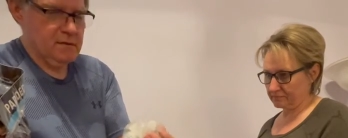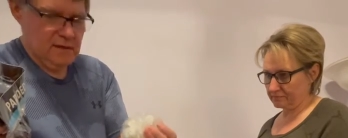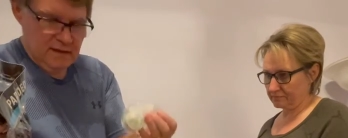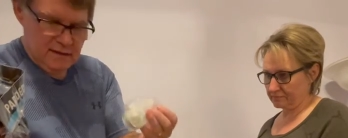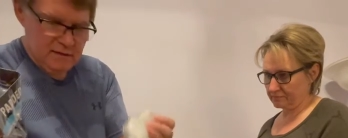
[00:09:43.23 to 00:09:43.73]

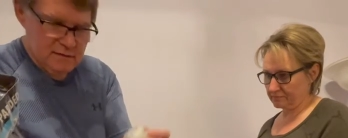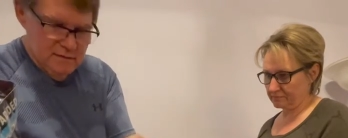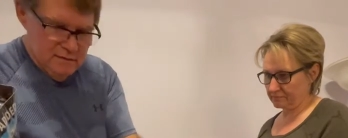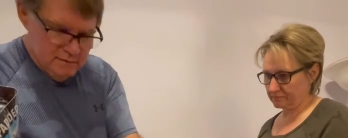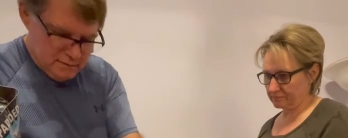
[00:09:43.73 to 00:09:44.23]

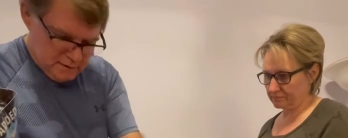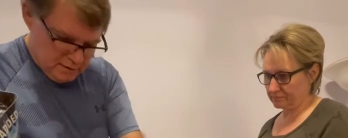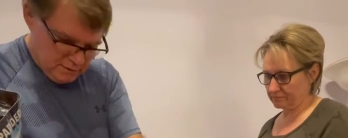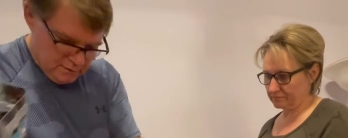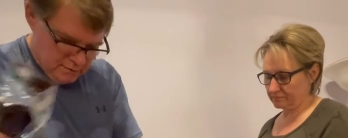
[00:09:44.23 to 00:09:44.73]
Speaker 1: things.
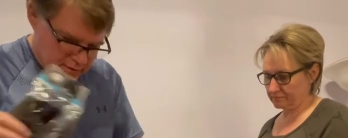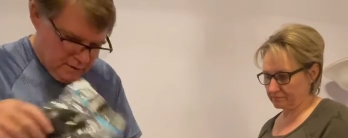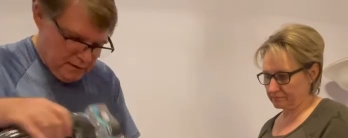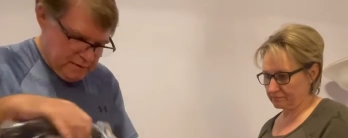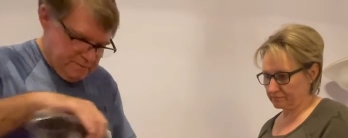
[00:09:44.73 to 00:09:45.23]
So
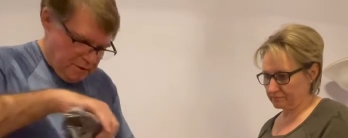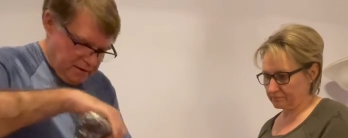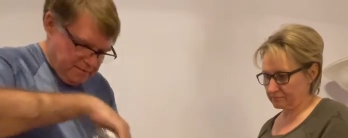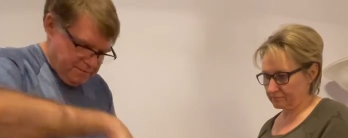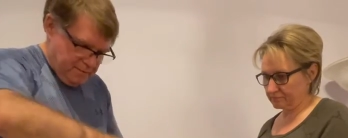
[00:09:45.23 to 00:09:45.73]
it's
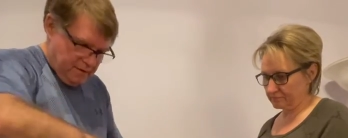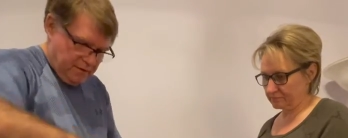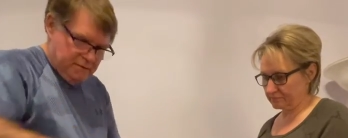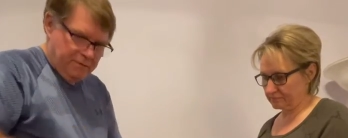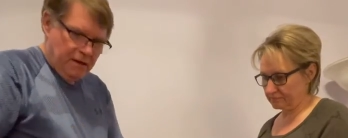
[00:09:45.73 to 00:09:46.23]
probably, you
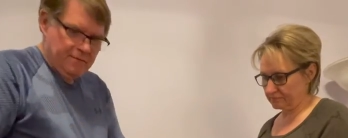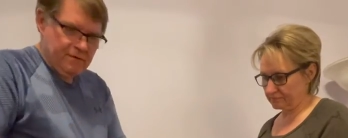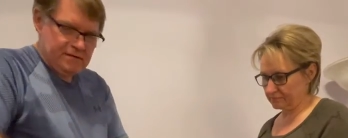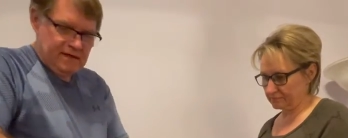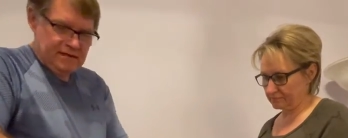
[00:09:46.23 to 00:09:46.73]
know, it's probably
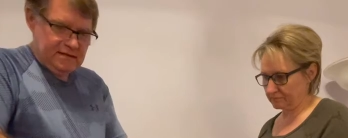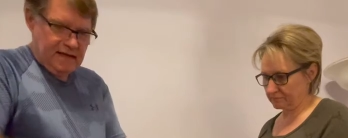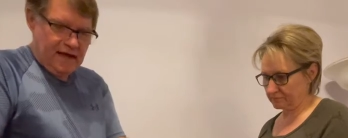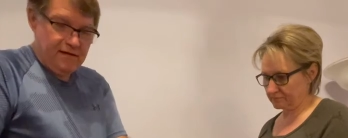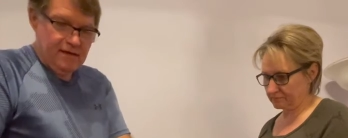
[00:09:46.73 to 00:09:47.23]
was
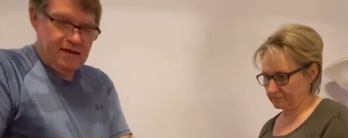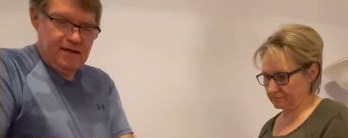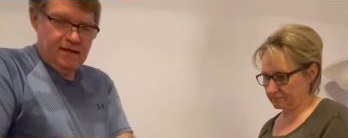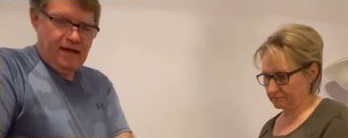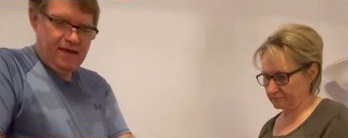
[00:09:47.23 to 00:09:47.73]
tested out and they
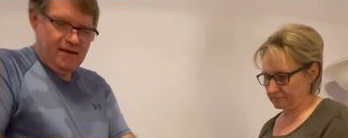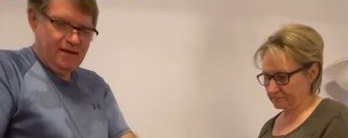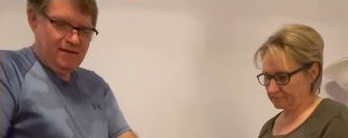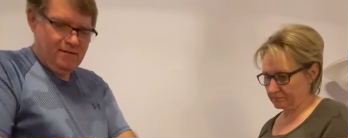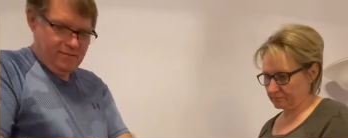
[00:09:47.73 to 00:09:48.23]
didn't like
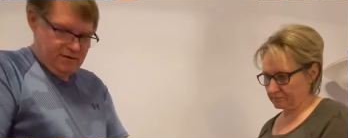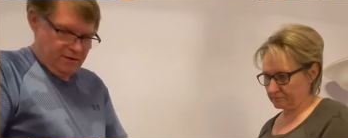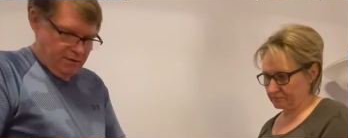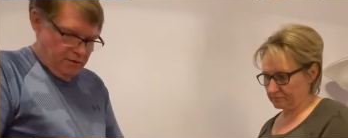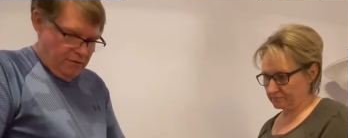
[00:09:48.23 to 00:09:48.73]
it.
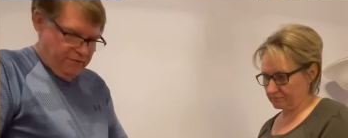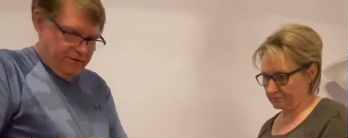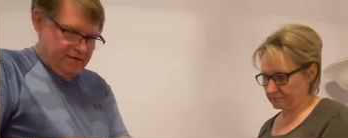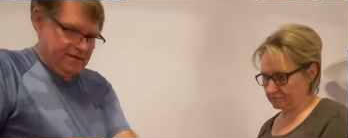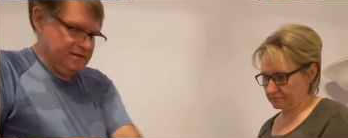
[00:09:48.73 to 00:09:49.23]
So
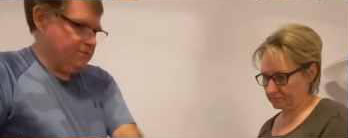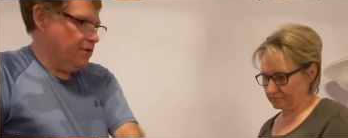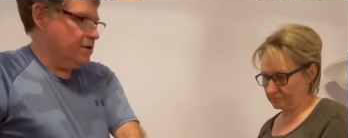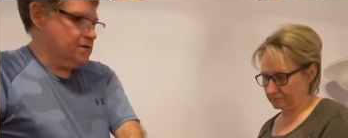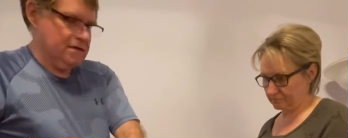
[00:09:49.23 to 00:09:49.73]
hopefully this
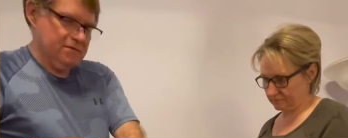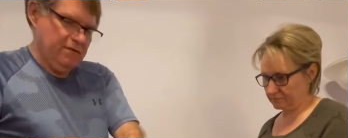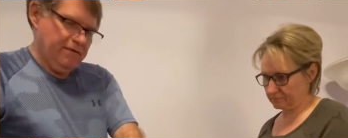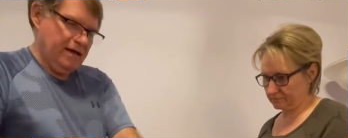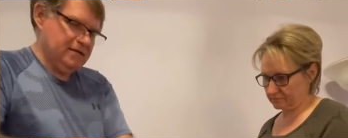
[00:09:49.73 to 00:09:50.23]
works because
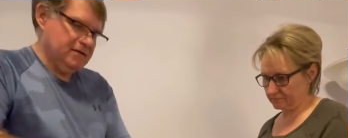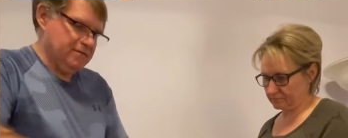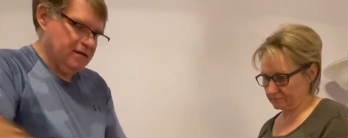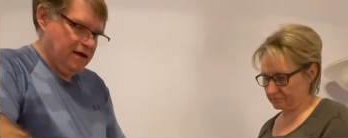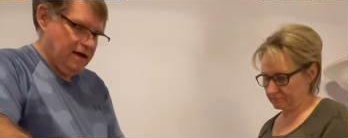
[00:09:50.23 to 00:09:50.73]
we've had
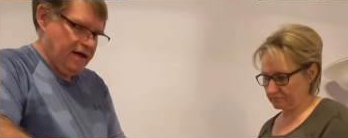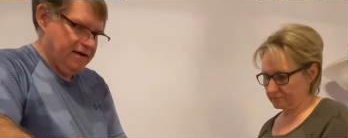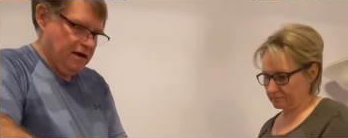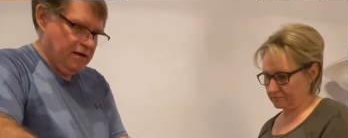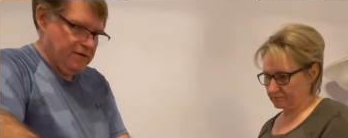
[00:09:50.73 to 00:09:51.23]
some of the high
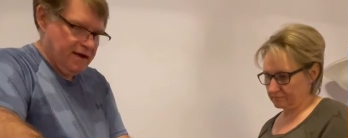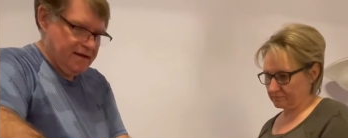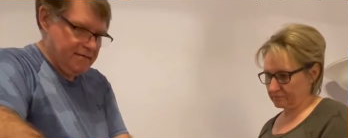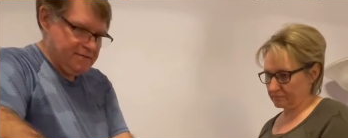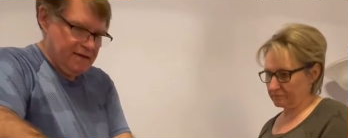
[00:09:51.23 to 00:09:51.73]
dollar
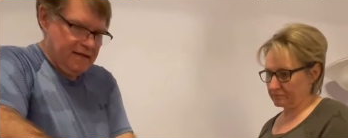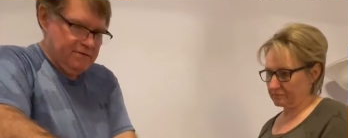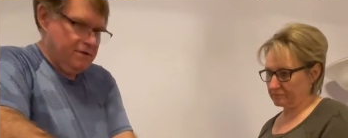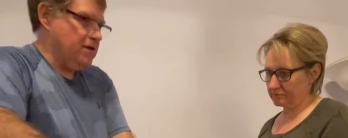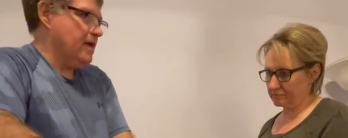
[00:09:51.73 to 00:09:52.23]
items and
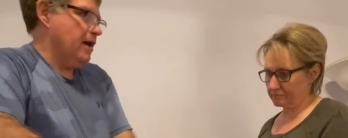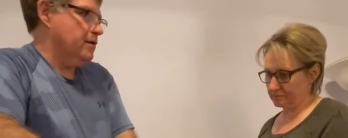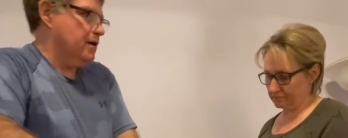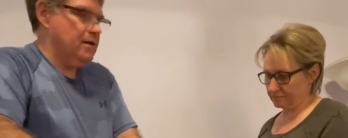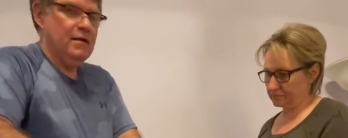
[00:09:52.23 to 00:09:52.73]
that's what you
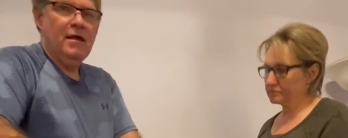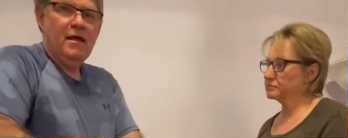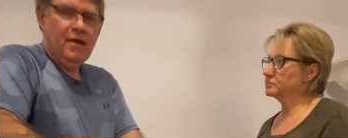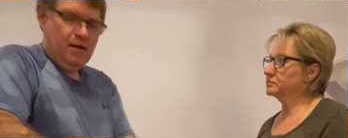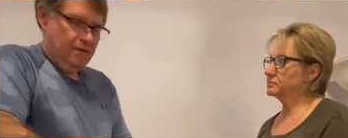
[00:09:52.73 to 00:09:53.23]
count on mm
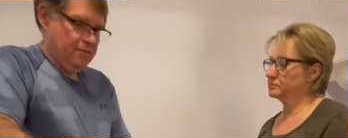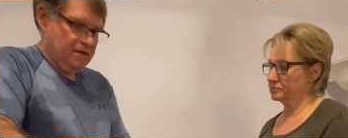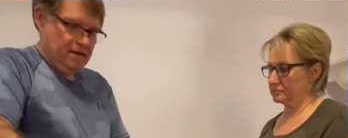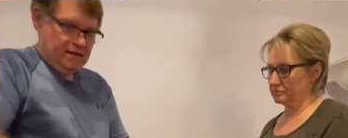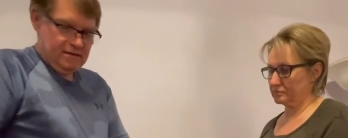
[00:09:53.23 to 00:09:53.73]
-hmm.
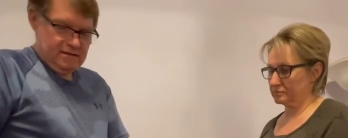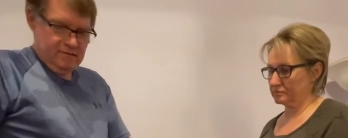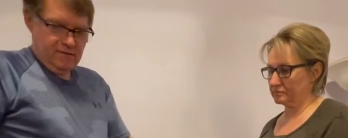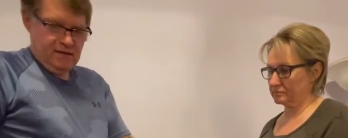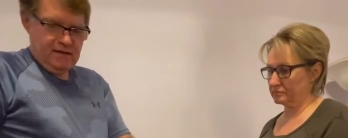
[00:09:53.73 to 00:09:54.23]
with these,
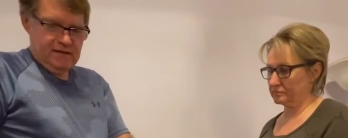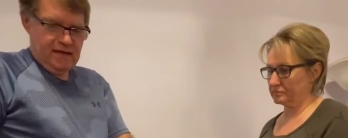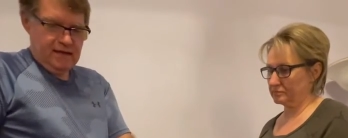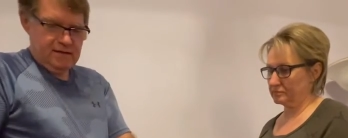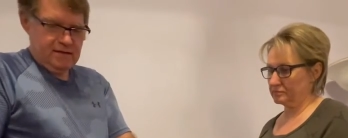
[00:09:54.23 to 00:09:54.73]
with these
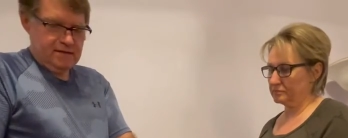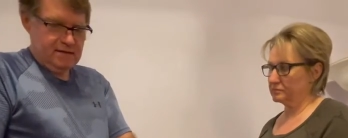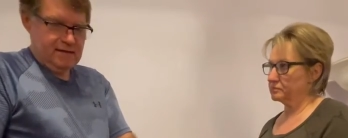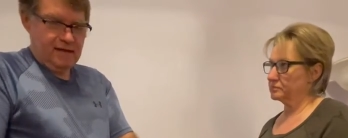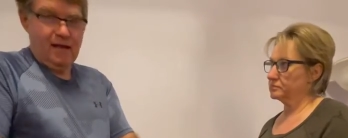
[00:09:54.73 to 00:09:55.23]
cases
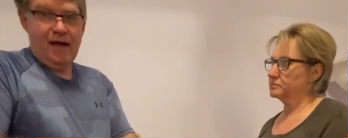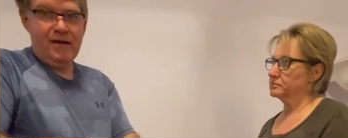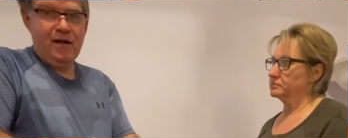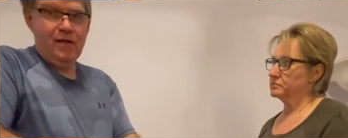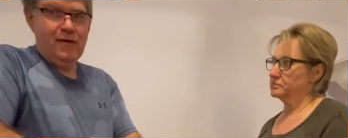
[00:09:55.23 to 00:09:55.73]
is that the
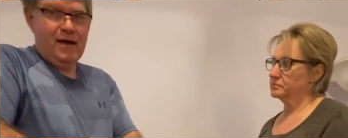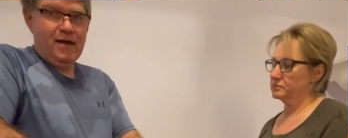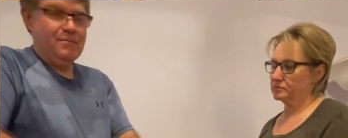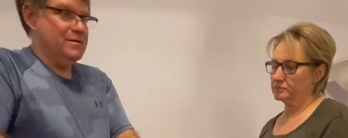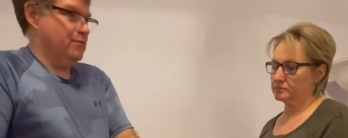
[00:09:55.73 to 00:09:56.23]
high dollar
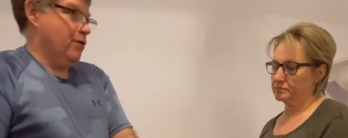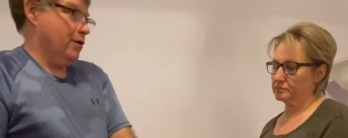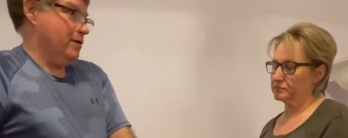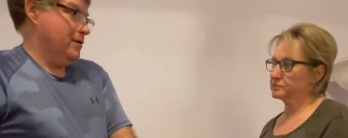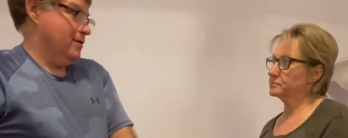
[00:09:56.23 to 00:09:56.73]
items
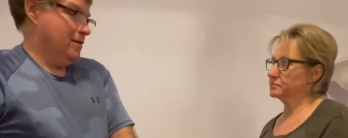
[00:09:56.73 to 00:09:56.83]
work.